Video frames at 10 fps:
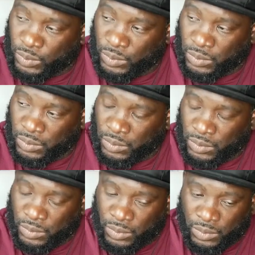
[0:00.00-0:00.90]
it's
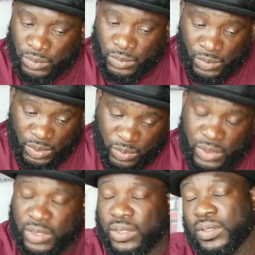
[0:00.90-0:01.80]
true, but
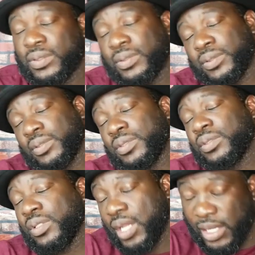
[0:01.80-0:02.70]
I got my reason.
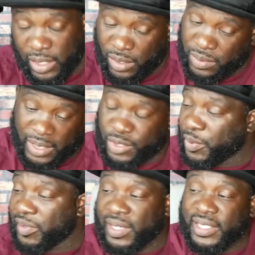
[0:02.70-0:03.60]
I know, like
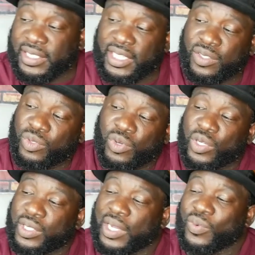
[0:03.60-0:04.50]
spirit ain't say you were
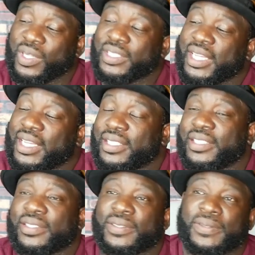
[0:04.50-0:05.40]
wrong not one time,
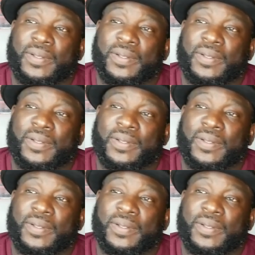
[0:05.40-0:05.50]
did it?